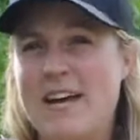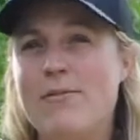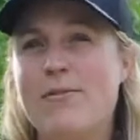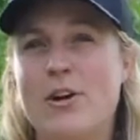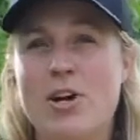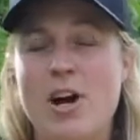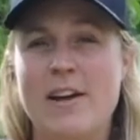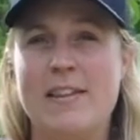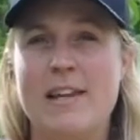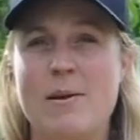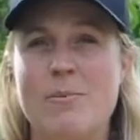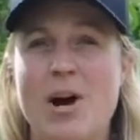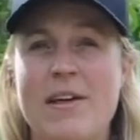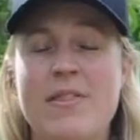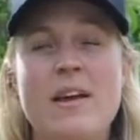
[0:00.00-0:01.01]
guide for
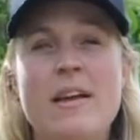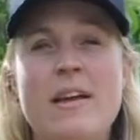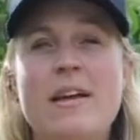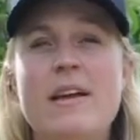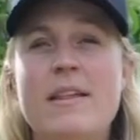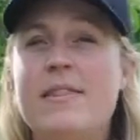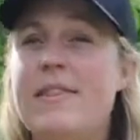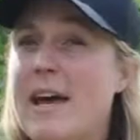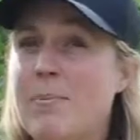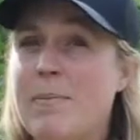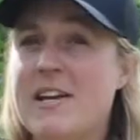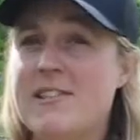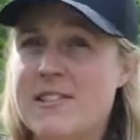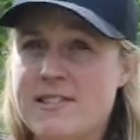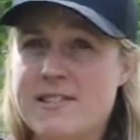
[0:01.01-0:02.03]
codling moth
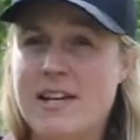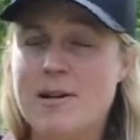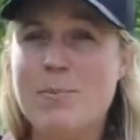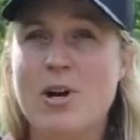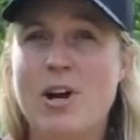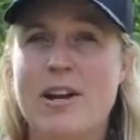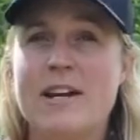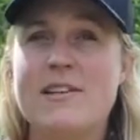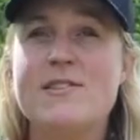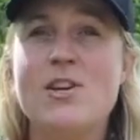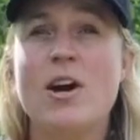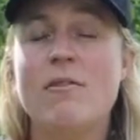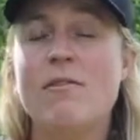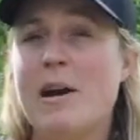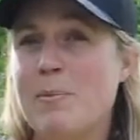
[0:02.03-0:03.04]
that pesticide
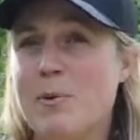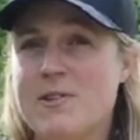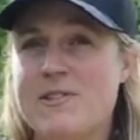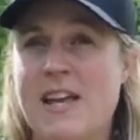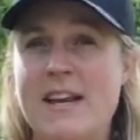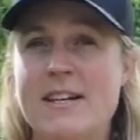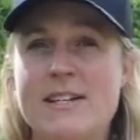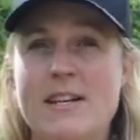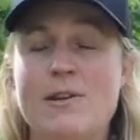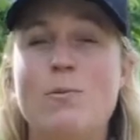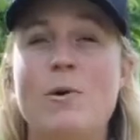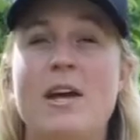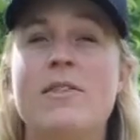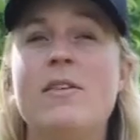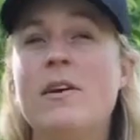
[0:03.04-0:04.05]
products are
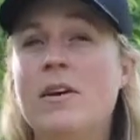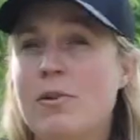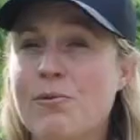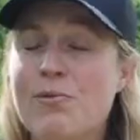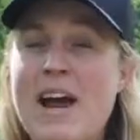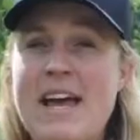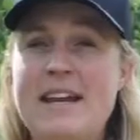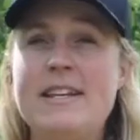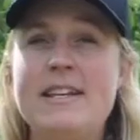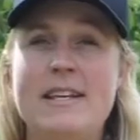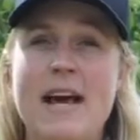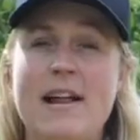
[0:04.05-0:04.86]
represented with red,